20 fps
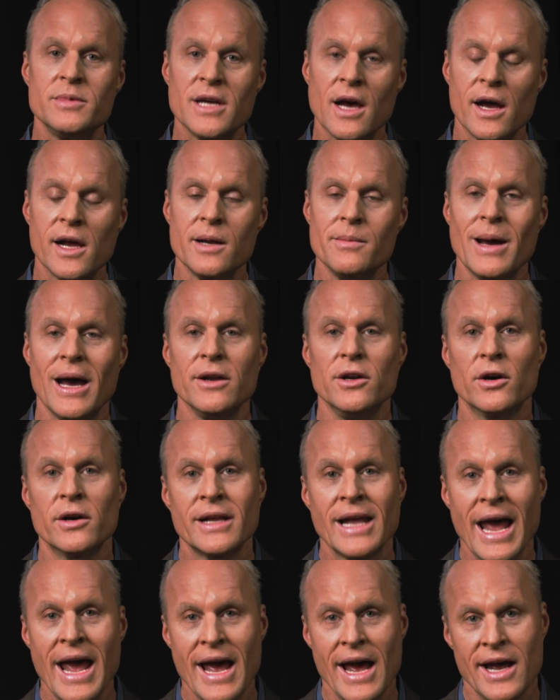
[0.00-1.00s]
talking about your
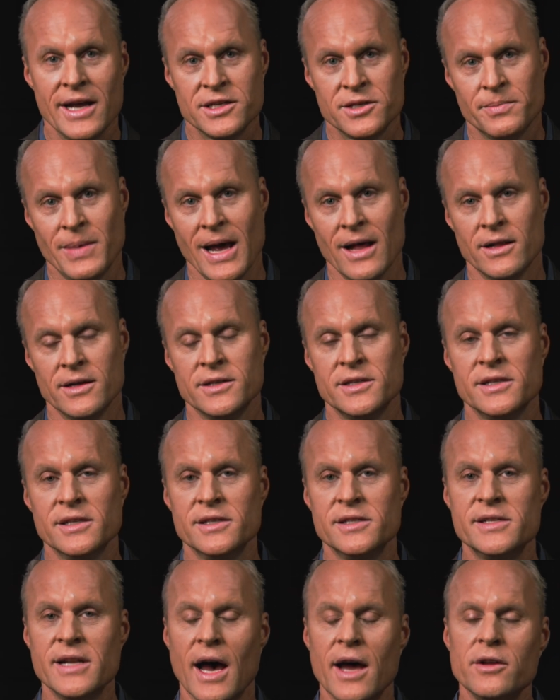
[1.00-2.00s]
cash
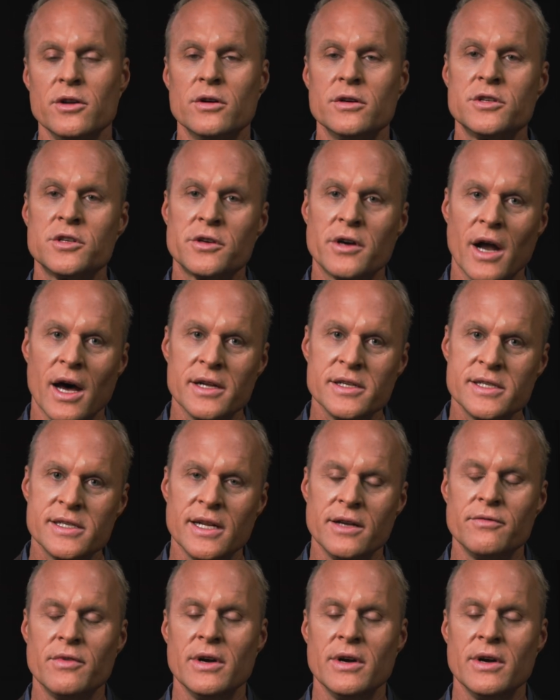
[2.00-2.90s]
balances, not your trust and